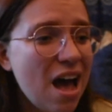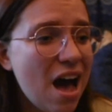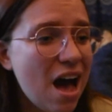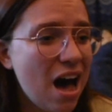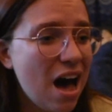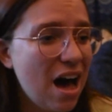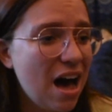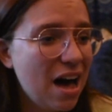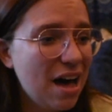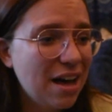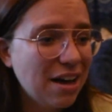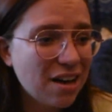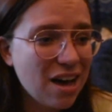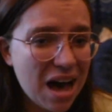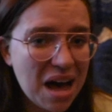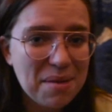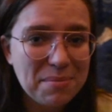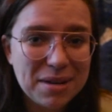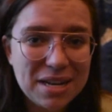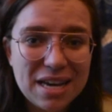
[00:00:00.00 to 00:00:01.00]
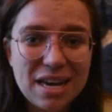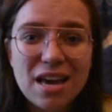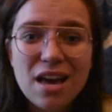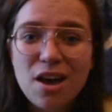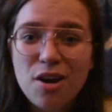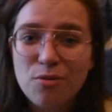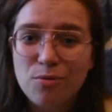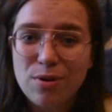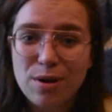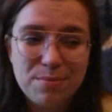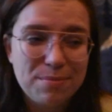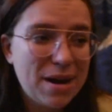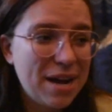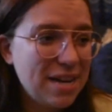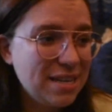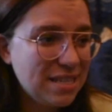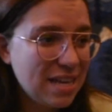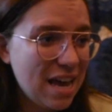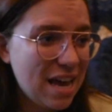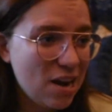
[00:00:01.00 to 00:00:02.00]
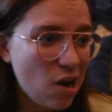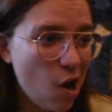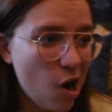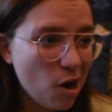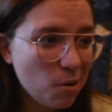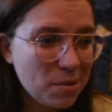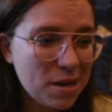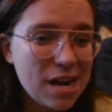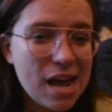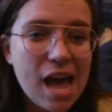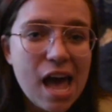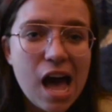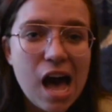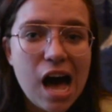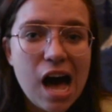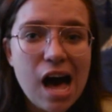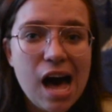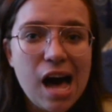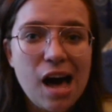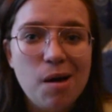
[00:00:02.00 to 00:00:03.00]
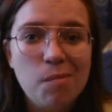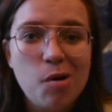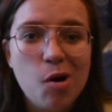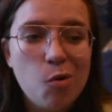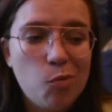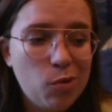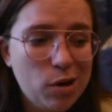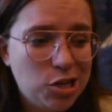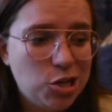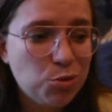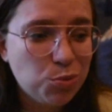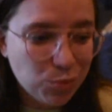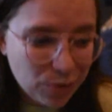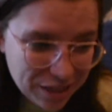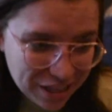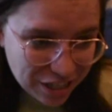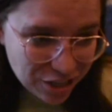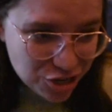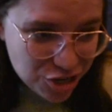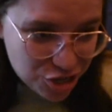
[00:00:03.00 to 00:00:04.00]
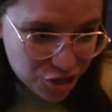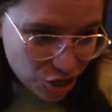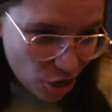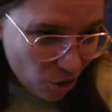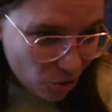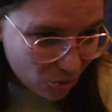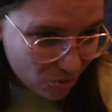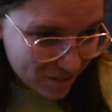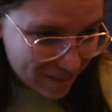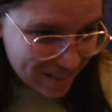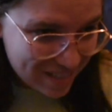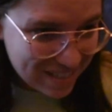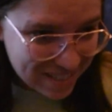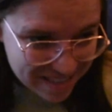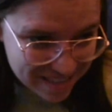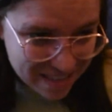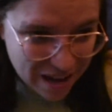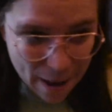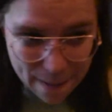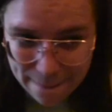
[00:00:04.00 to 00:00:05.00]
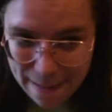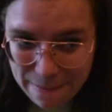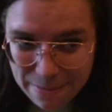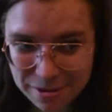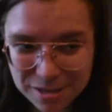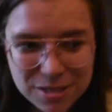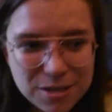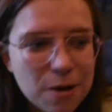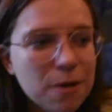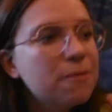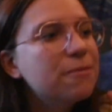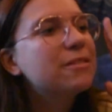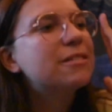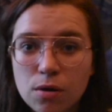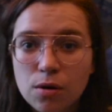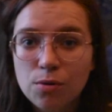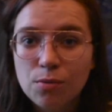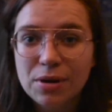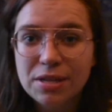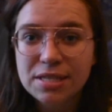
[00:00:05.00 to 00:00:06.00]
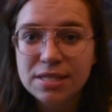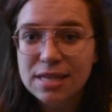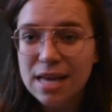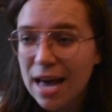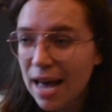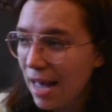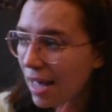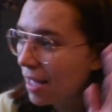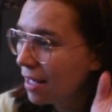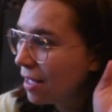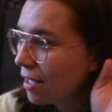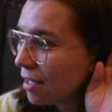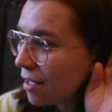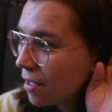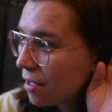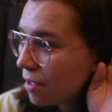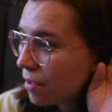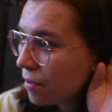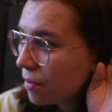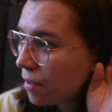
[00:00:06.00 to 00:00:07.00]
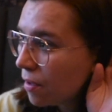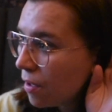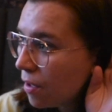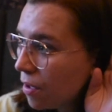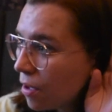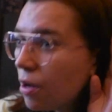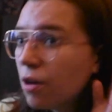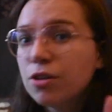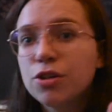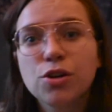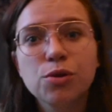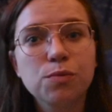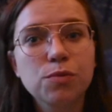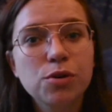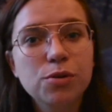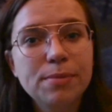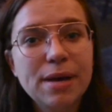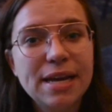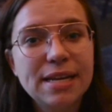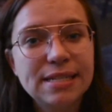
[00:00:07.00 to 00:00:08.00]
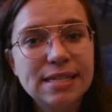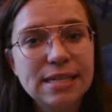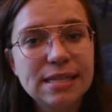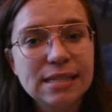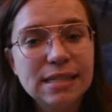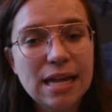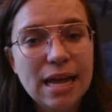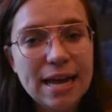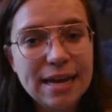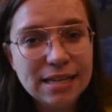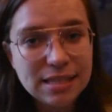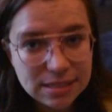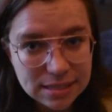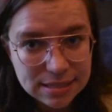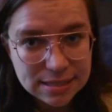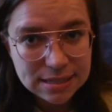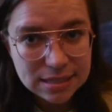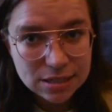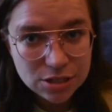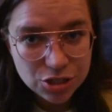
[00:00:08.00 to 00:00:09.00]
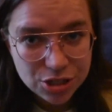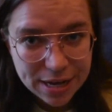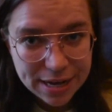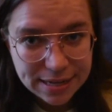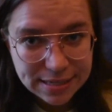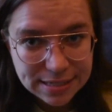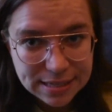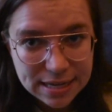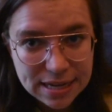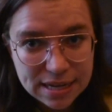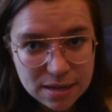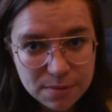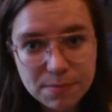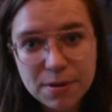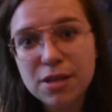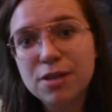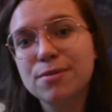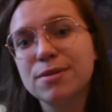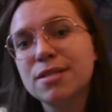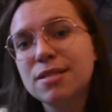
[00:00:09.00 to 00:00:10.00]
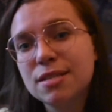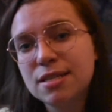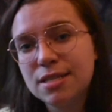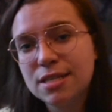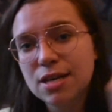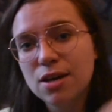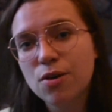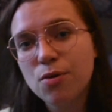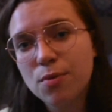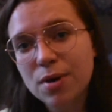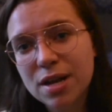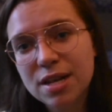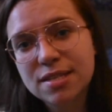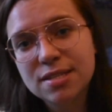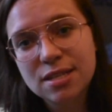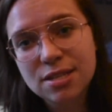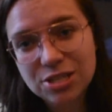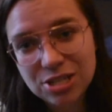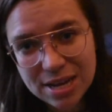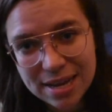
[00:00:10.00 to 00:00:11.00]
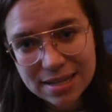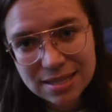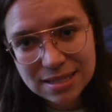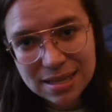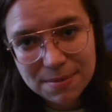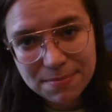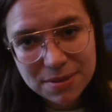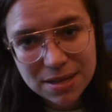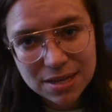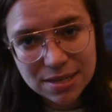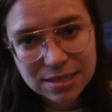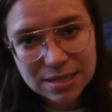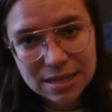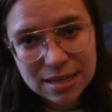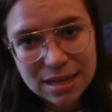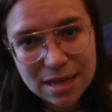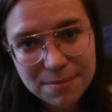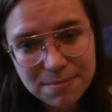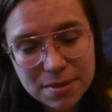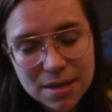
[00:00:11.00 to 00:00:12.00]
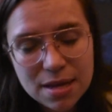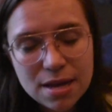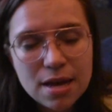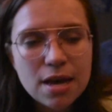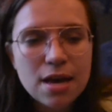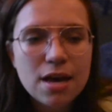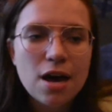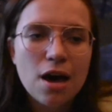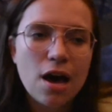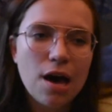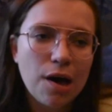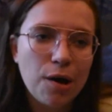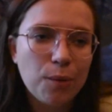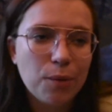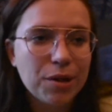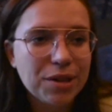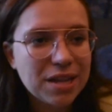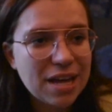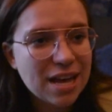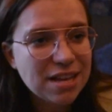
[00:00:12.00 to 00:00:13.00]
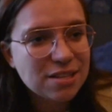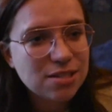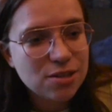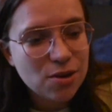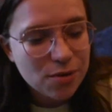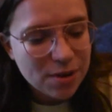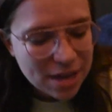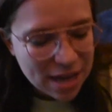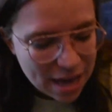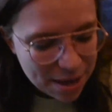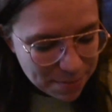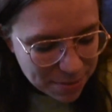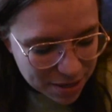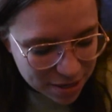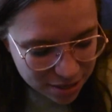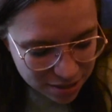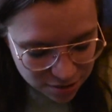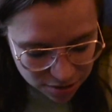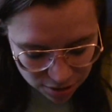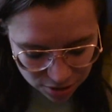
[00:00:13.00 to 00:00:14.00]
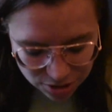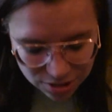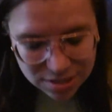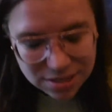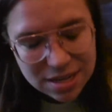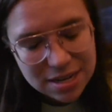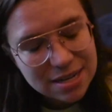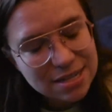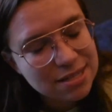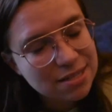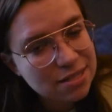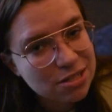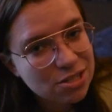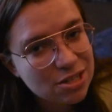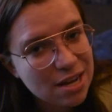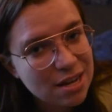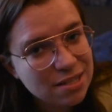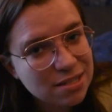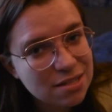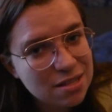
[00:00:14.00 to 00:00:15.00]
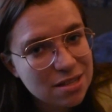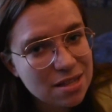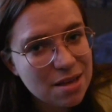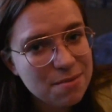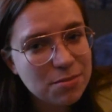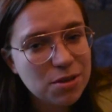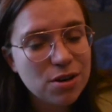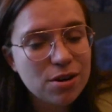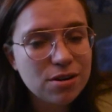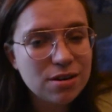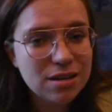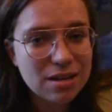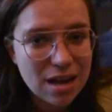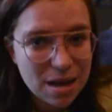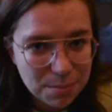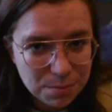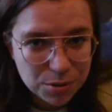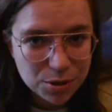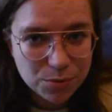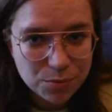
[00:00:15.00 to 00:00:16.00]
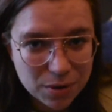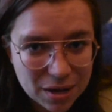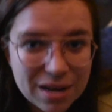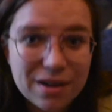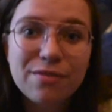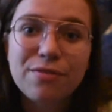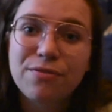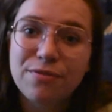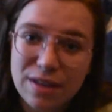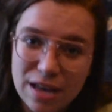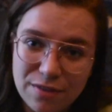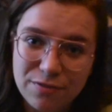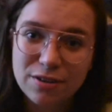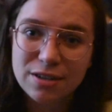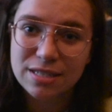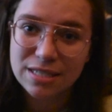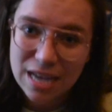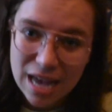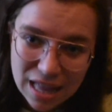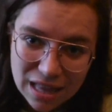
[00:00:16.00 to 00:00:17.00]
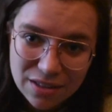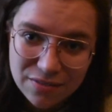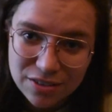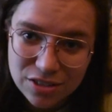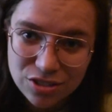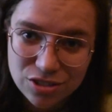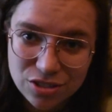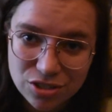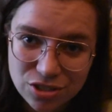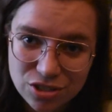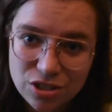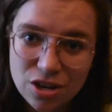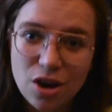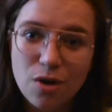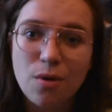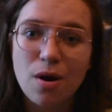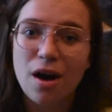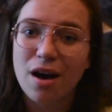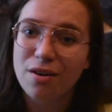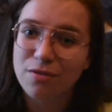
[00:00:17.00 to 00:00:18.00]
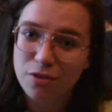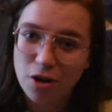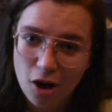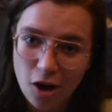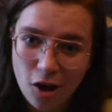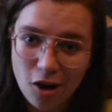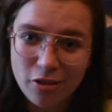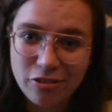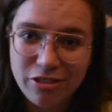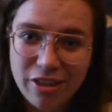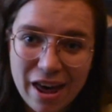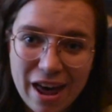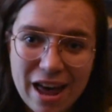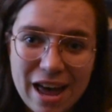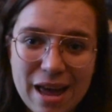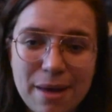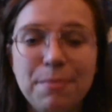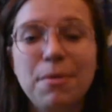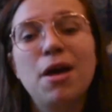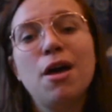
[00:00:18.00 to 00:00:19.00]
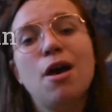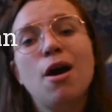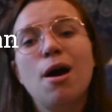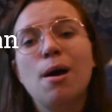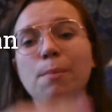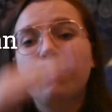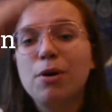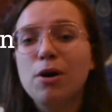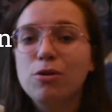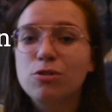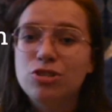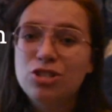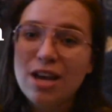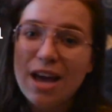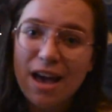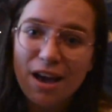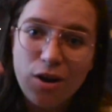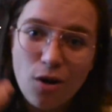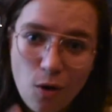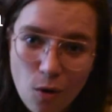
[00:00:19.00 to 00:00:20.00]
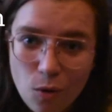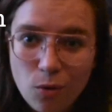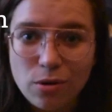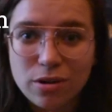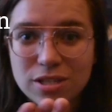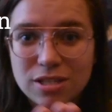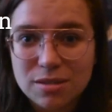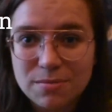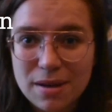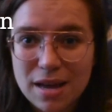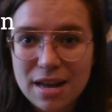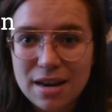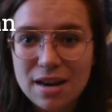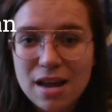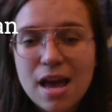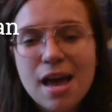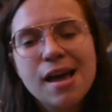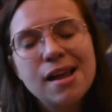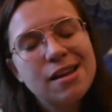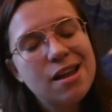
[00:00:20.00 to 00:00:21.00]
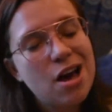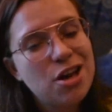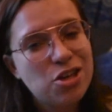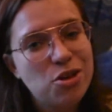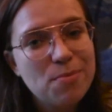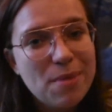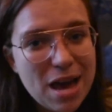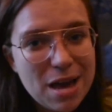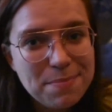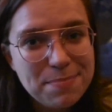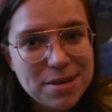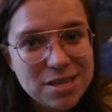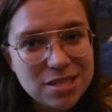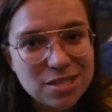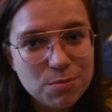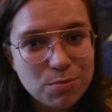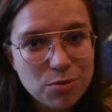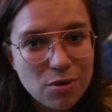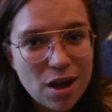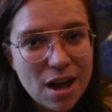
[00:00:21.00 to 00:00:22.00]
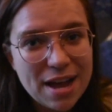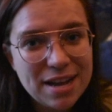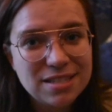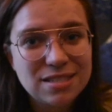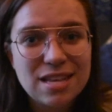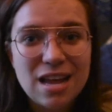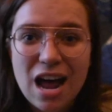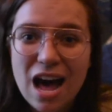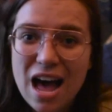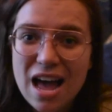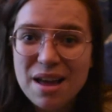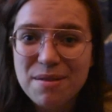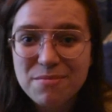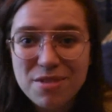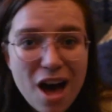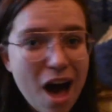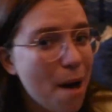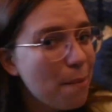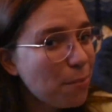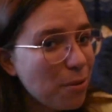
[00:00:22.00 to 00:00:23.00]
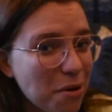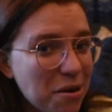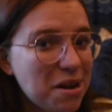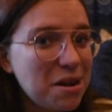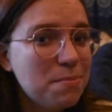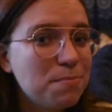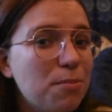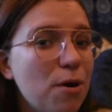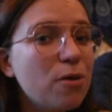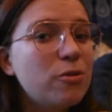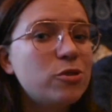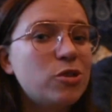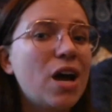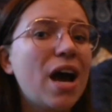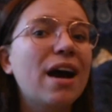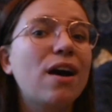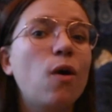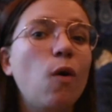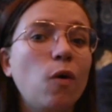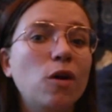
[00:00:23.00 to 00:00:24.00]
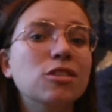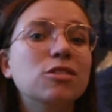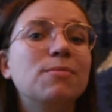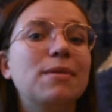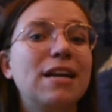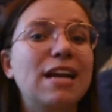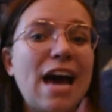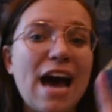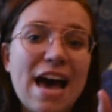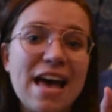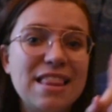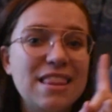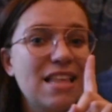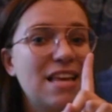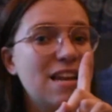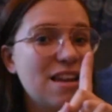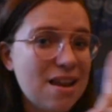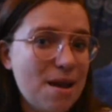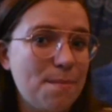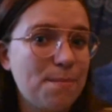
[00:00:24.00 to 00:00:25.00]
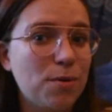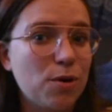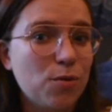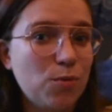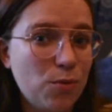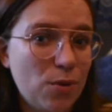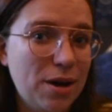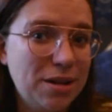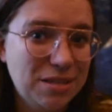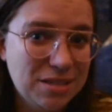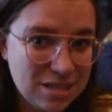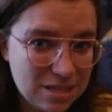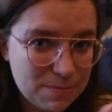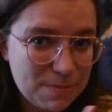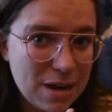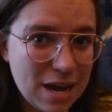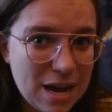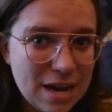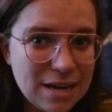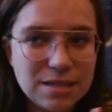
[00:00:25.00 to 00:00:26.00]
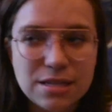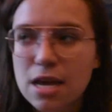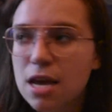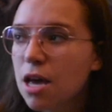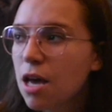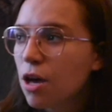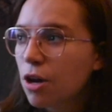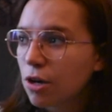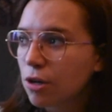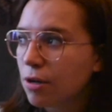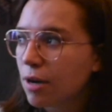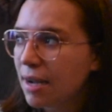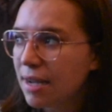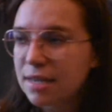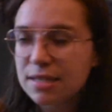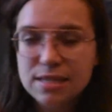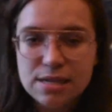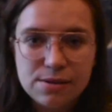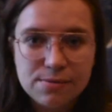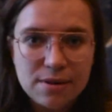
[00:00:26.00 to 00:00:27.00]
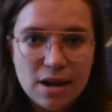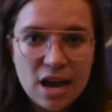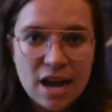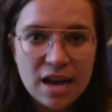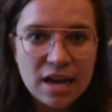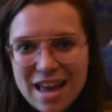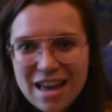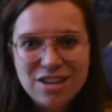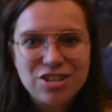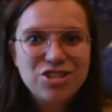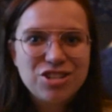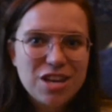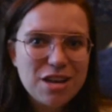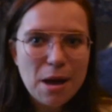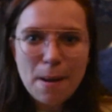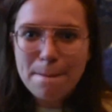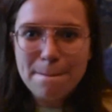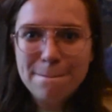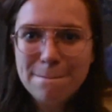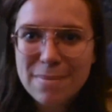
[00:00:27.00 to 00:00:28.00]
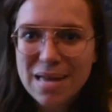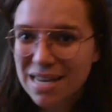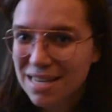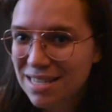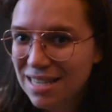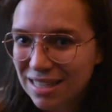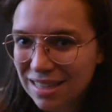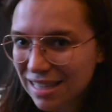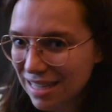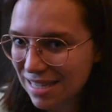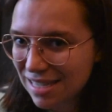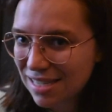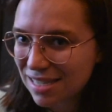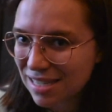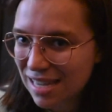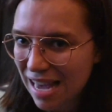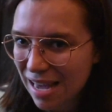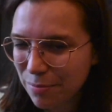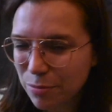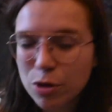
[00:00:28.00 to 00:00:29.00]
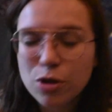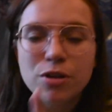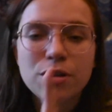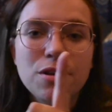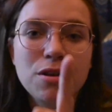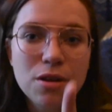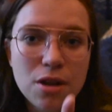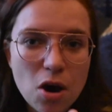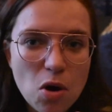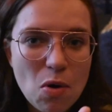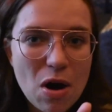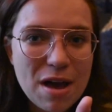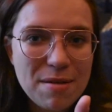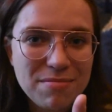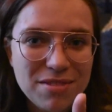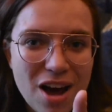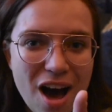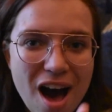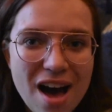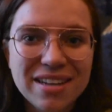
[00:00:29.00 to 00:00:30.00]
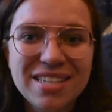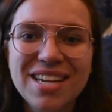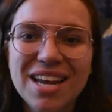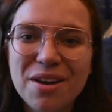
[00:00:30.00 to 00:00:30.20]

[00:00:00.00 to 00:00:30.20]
comedy written by Dan Harmon, which really shows in some episodes. What's that? Your roommate didn't like Disenchanted, but you still want to suggest something to them? Oh, well that's okay, because you're just gonna suggest to them your number 1 favorite television show of all time, BoJack Horseman. Now you might be surprised that I am not putting BoJack Horseman in the number 1 spot. Crazy, right? Is she mentally stable? No, I'm not.